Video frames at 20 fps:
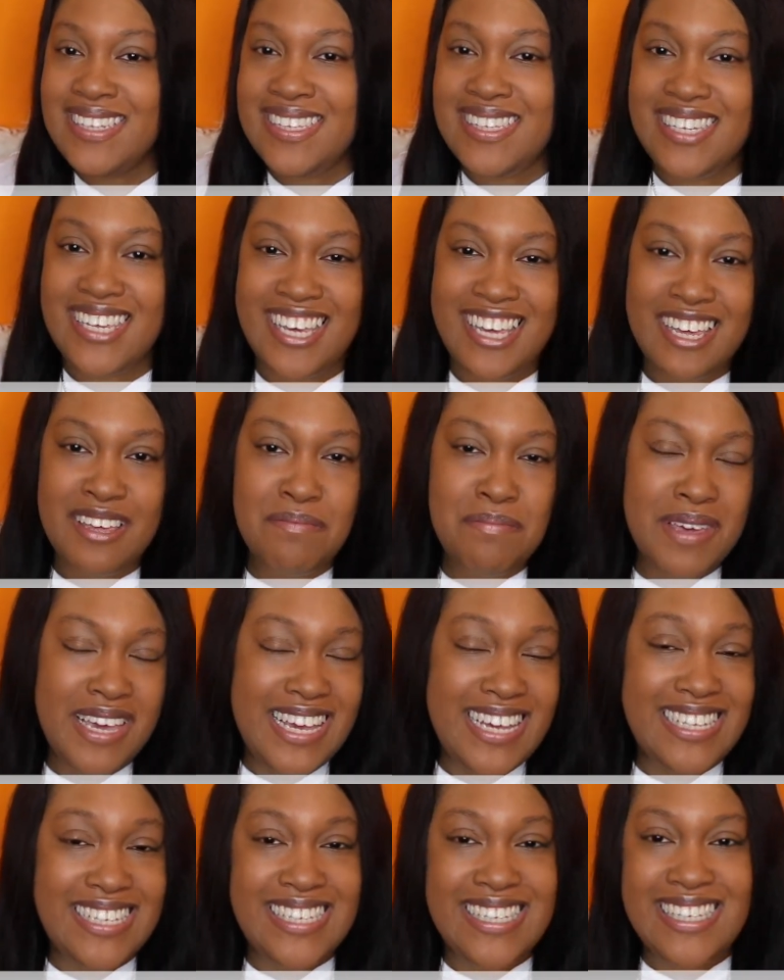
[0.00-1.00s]

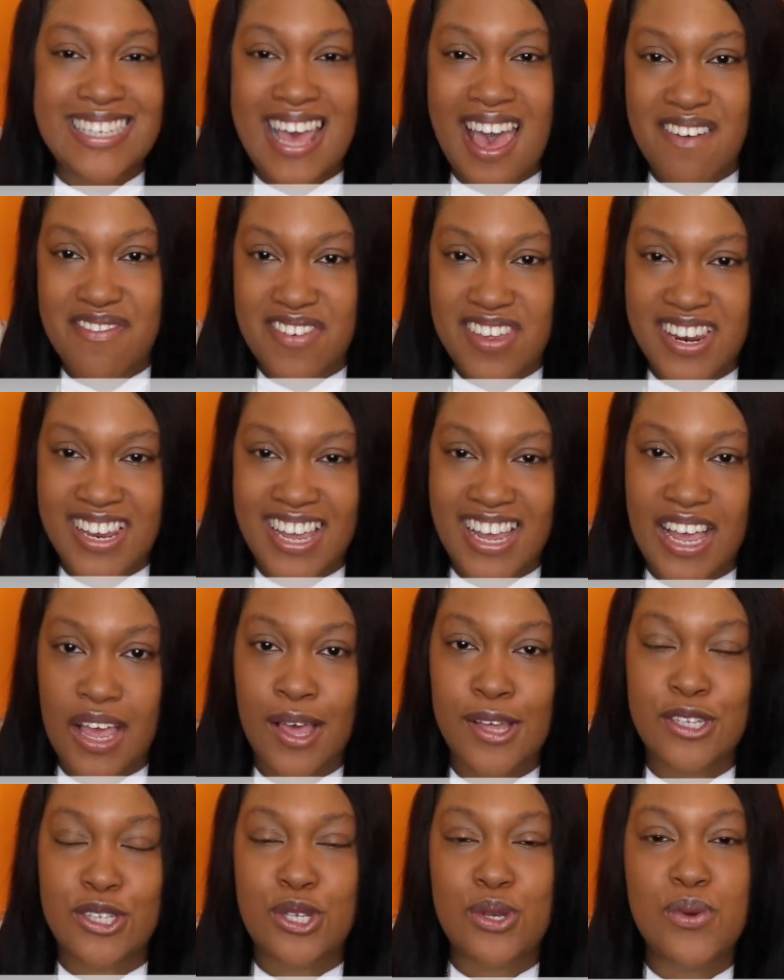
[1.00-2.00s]

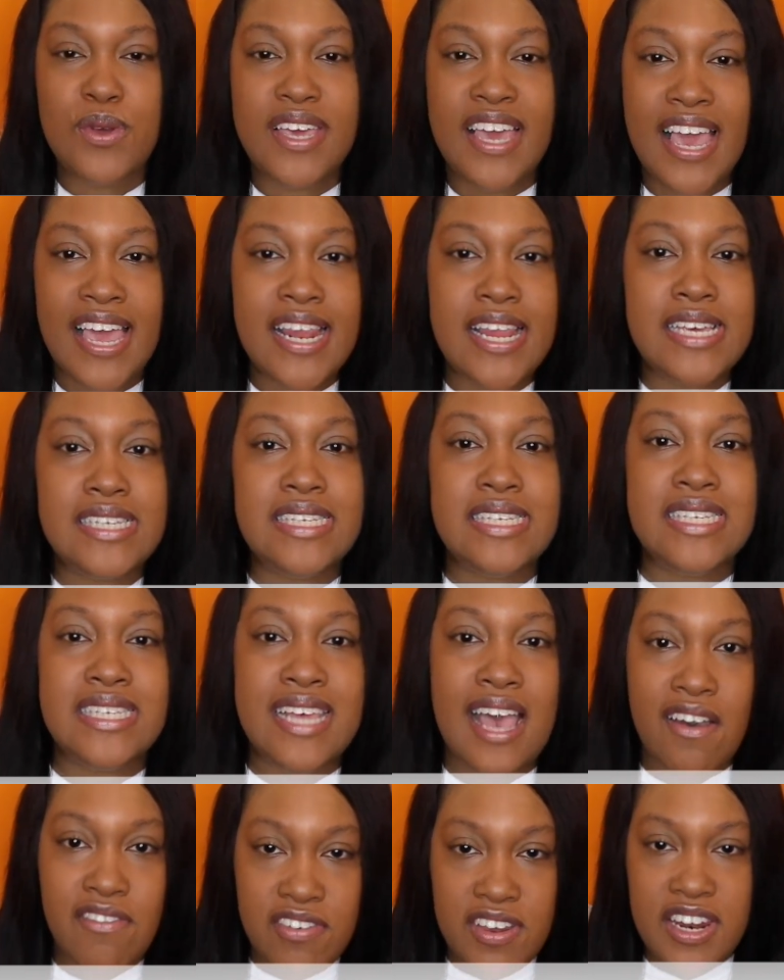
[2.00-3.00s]
DB70 to get
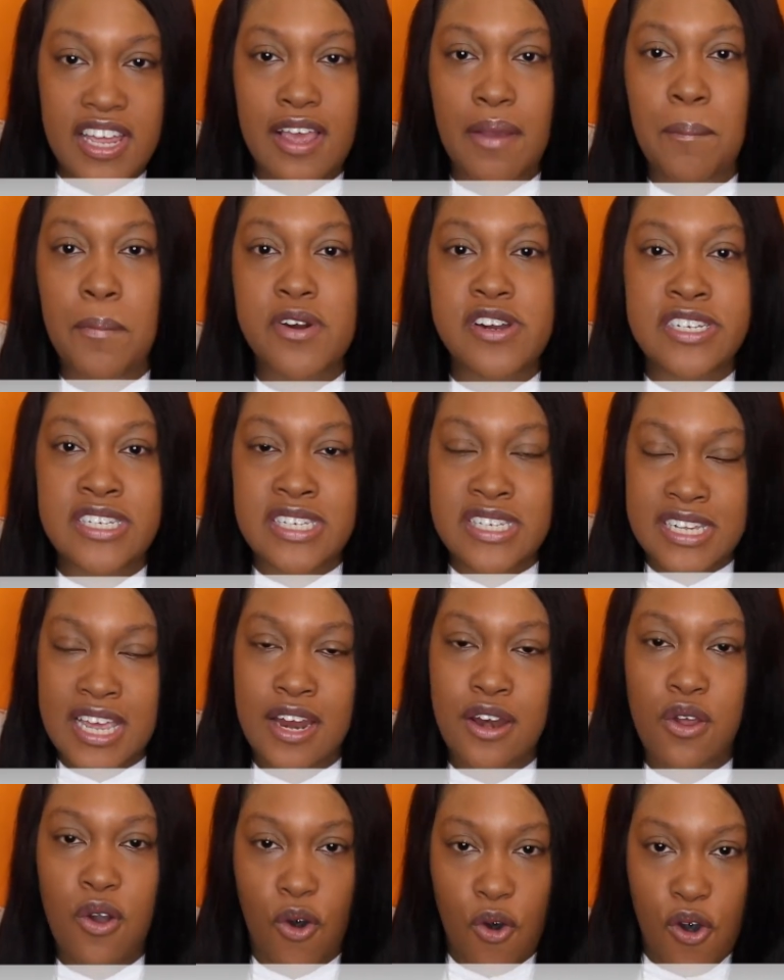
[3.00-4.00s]

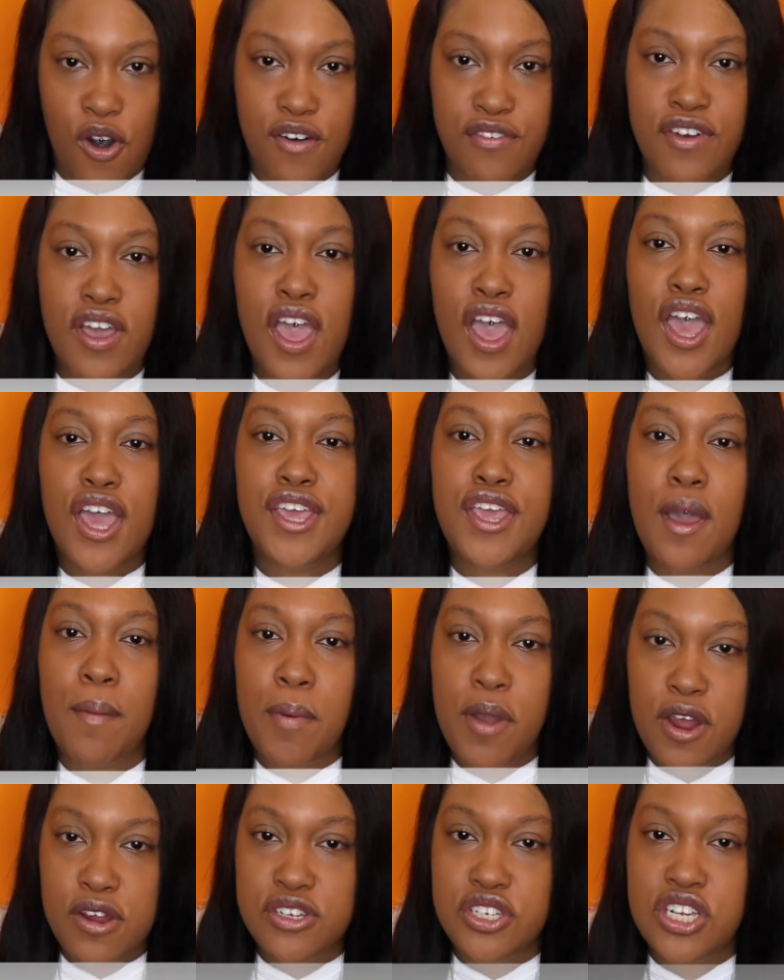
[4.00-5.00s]
70% off your
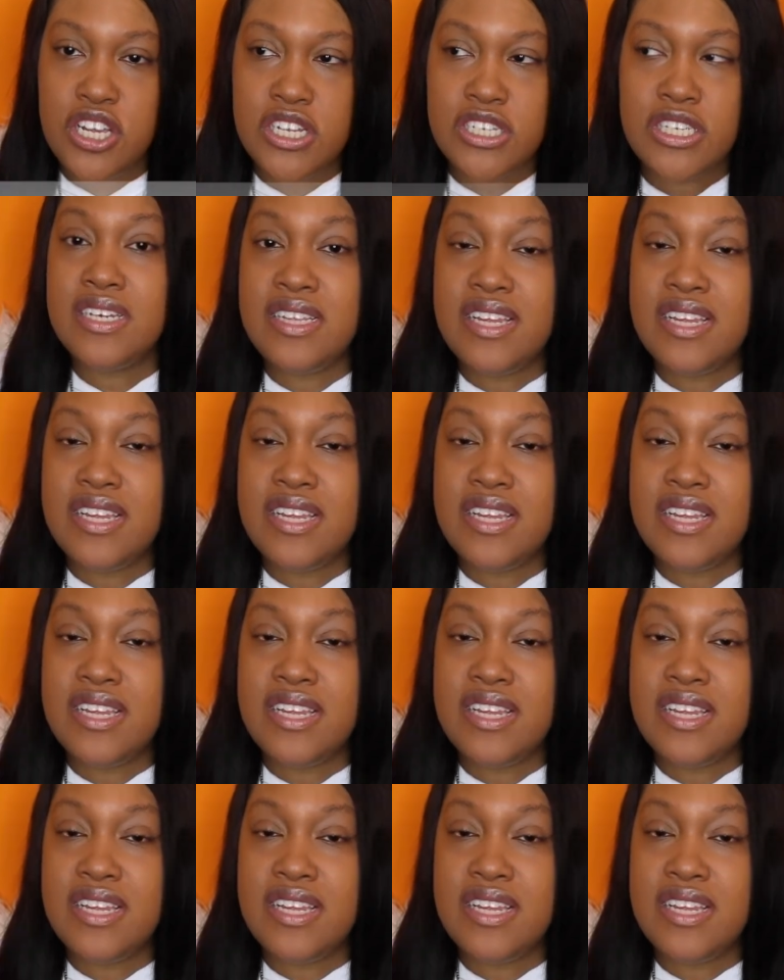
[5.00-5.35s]
purchase.